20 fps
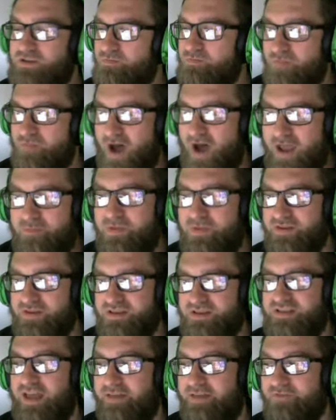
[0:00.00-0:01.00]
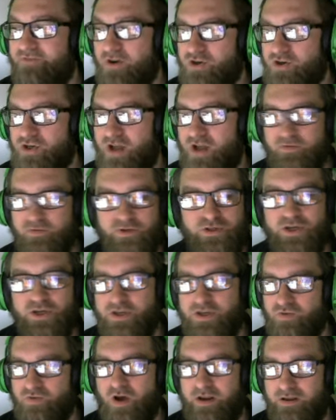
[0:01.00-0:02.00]
might be the same version I was
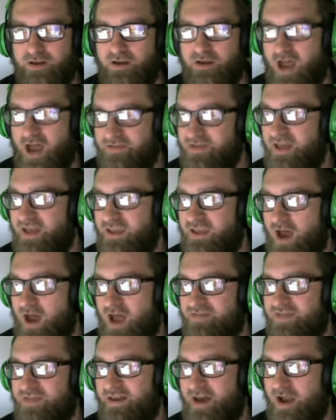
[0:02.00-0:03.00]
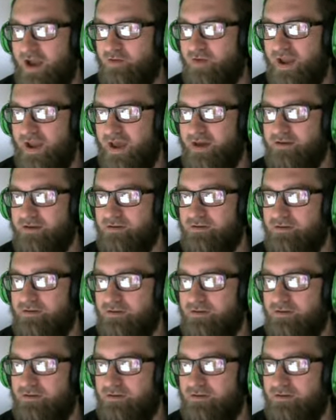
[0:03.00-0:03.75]
just running. I think I think I ran...